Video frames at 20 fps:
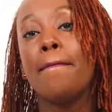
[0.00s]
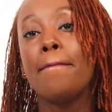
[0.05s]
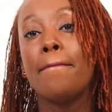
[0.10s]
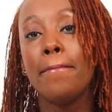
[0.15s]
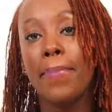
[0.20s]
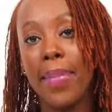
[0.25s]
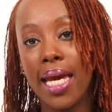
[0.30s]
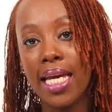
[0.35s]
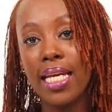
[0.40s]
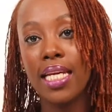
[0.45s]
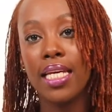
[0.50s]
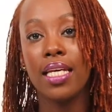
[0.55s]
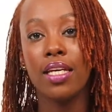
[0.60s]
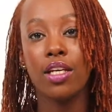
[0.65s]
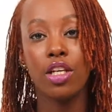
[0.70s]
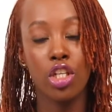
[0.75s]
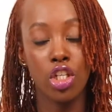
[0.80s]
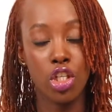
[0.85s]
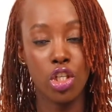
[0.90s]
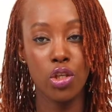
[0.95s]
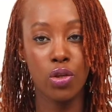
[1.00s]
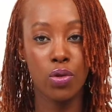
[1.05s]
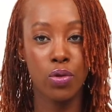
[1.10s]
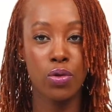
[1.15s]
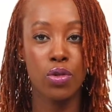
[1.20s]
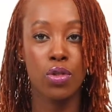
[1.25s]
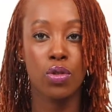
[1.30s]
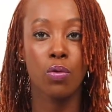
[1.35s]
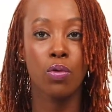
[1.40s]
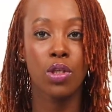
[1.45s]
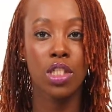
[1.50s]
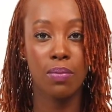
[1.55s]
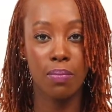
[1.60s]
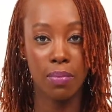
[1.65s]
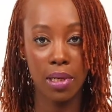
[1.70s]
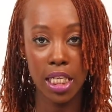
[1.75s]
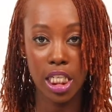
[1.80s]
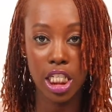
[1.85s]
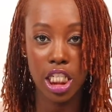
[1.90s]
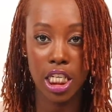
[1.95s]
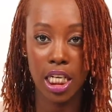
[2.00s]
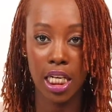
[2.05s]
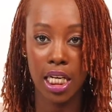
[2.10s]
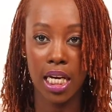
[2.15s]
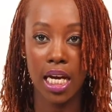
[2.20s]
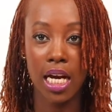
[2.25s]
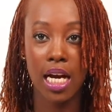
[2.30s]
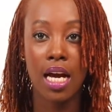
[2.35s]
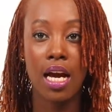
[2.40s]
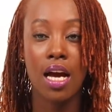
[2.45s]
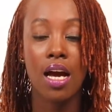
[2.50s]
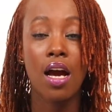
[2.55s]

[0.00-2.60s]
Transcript: many issues with bleaching